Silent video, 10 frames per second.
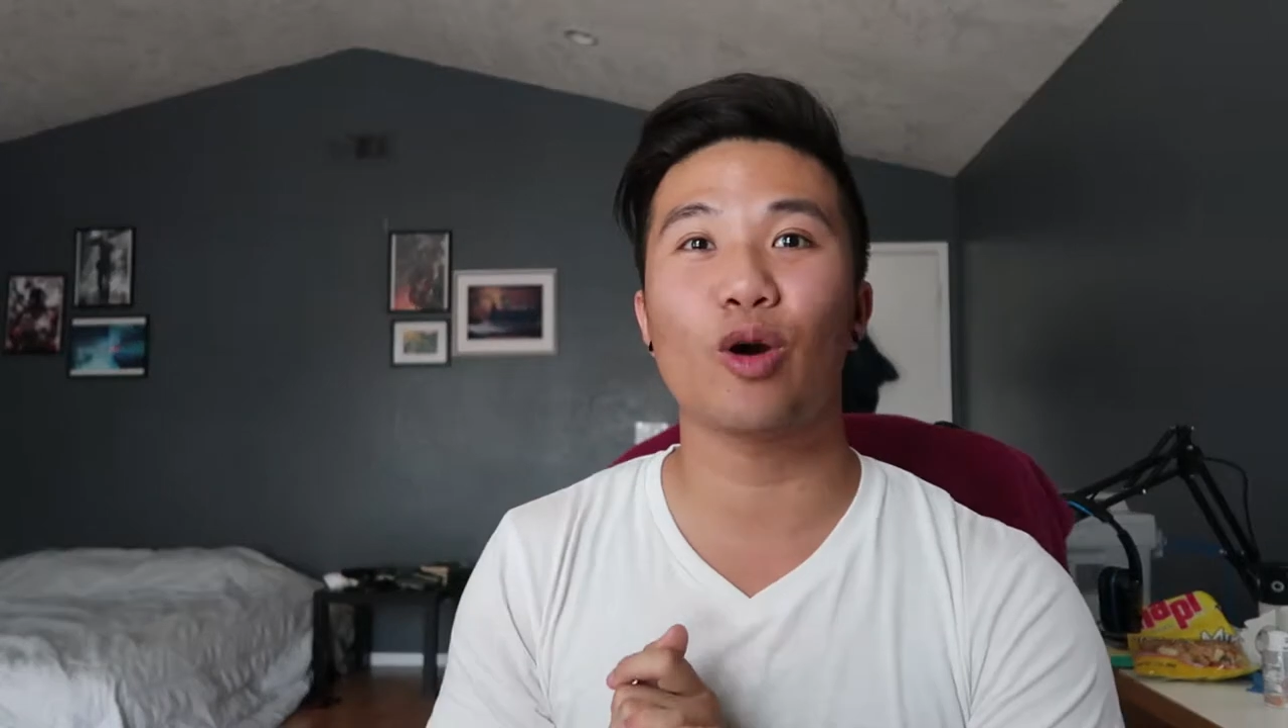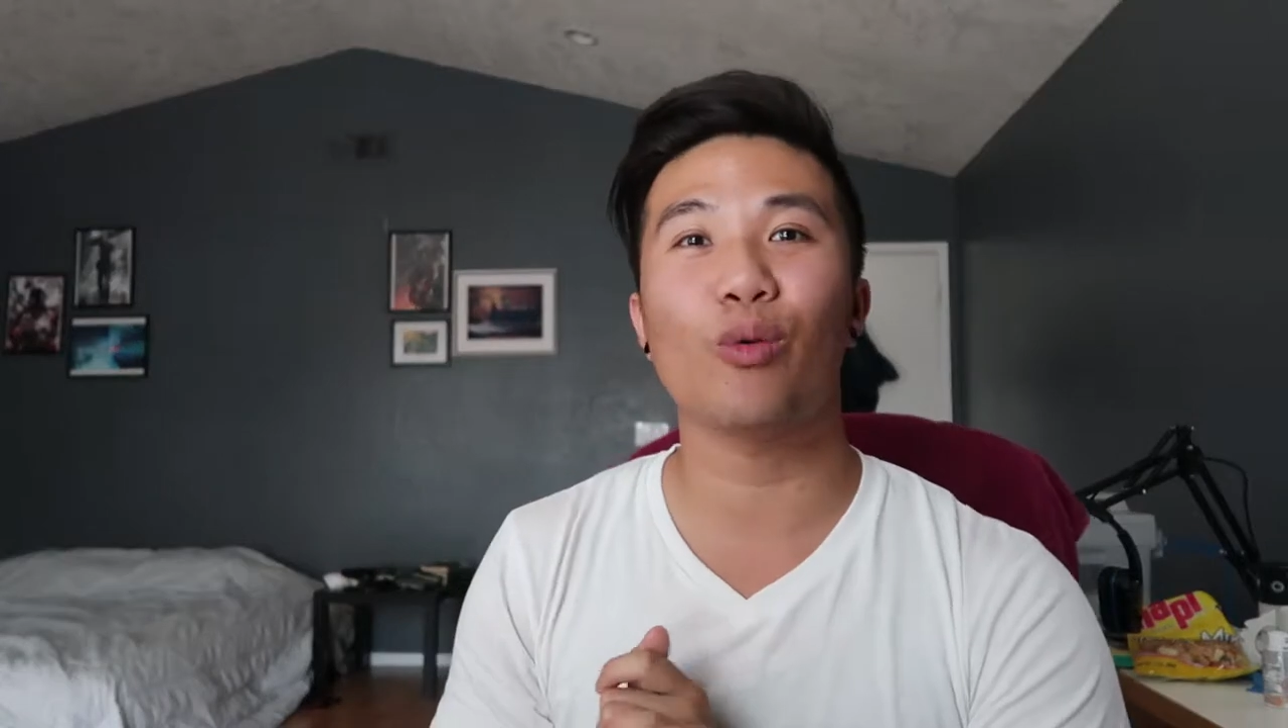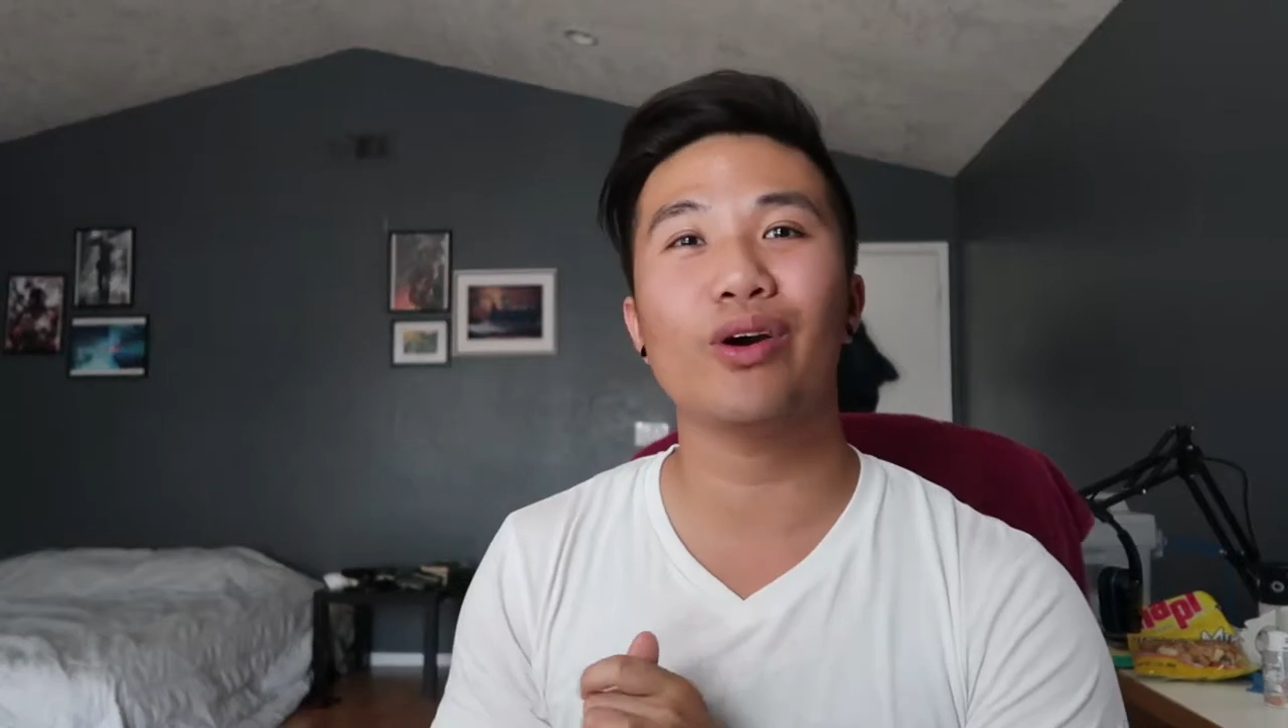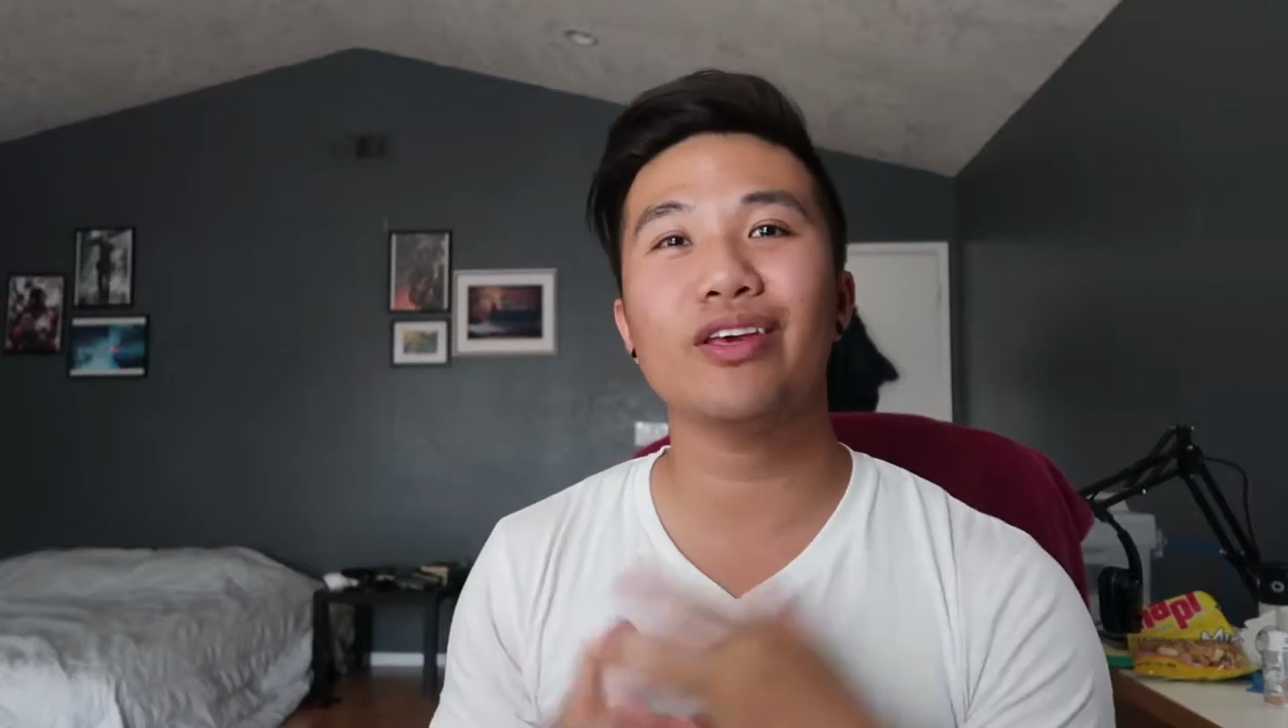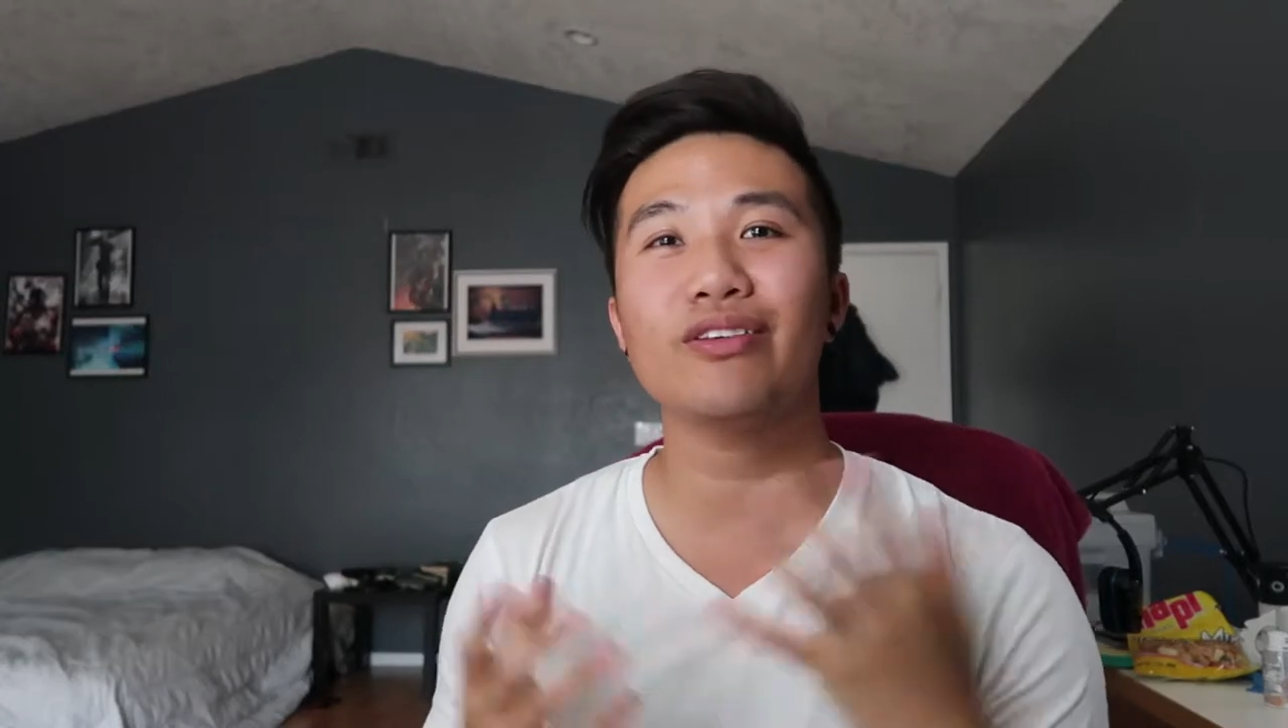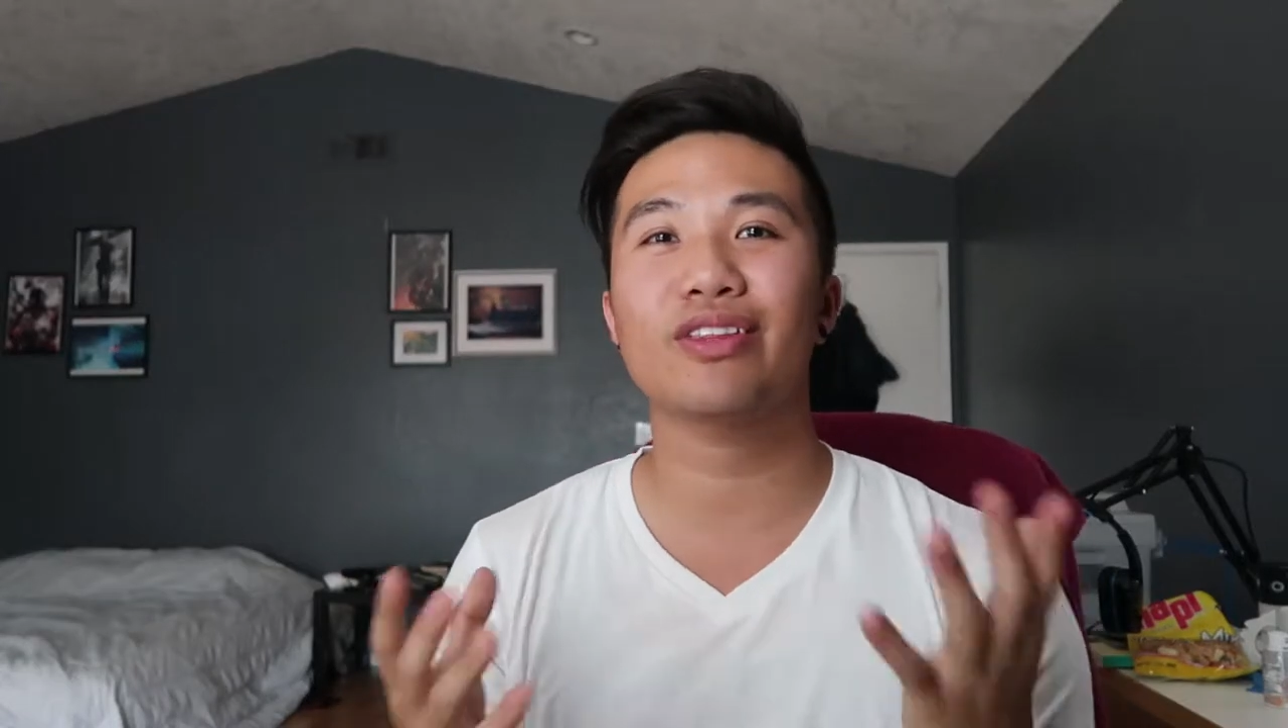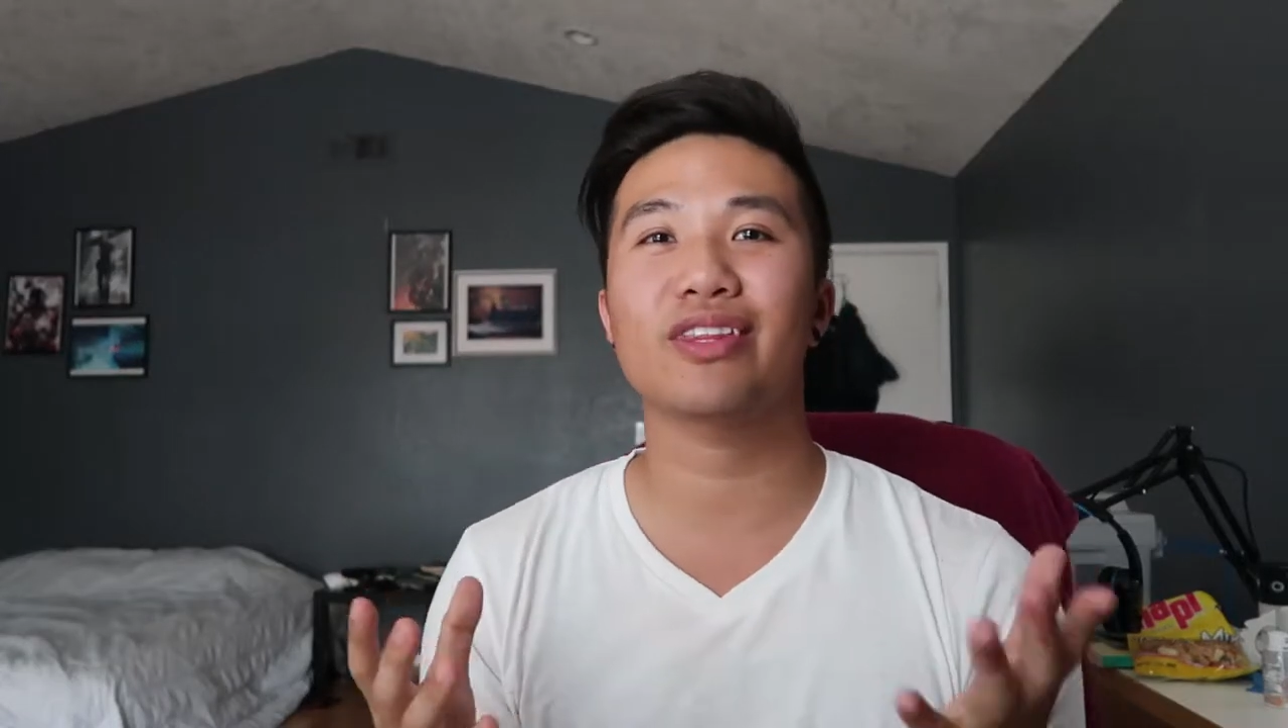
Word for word: what do you